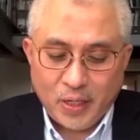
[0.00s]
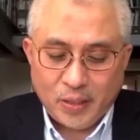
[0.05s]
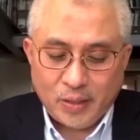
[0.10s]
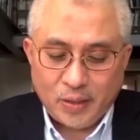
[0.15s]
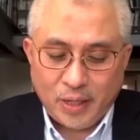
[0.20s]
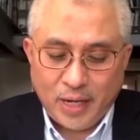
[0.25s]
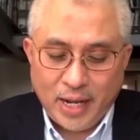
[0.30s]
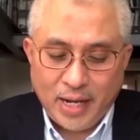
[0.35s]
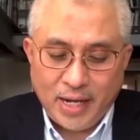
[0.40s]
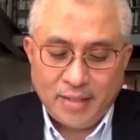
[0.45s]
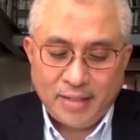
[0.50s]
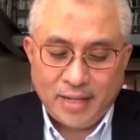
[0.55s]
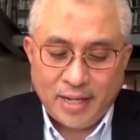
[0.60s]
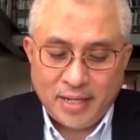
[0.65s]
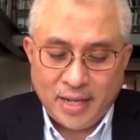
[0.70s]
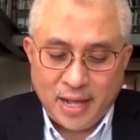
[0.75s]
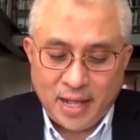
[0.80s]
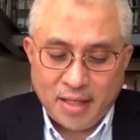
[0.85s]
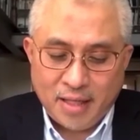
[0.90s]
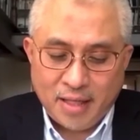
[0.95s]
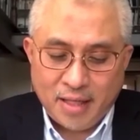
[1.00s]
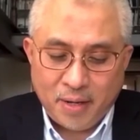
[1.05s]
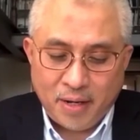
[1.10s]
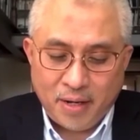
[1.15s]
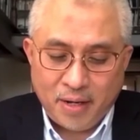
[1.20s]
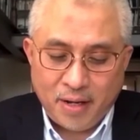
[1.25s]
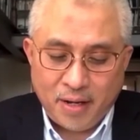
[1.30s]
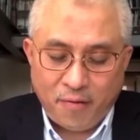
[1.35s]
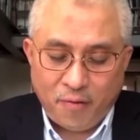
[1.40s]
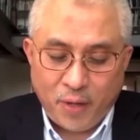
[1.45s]
So ladies and
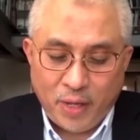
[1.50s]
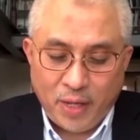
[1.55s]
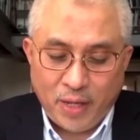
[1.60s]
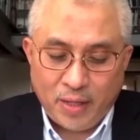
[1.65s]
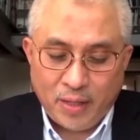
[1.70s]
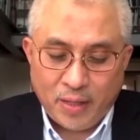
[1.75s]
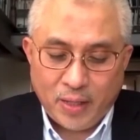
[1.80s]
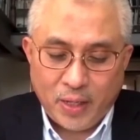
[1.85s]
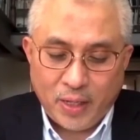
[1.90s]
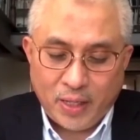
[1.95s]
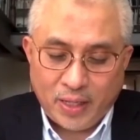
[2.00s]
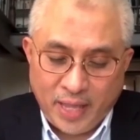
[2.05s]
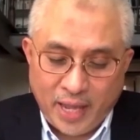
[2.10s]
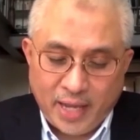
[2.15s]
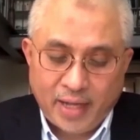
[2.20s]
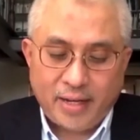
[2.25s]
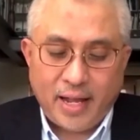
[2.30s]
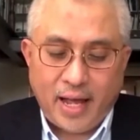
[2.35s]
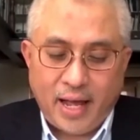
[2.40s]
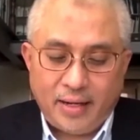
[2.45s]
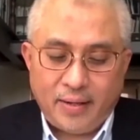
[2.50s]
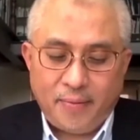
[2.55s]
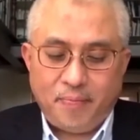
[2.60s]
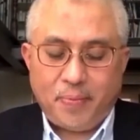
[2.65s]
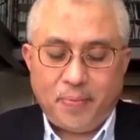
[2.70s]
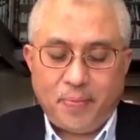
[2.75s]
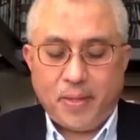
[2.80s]
gentlemen, if we take that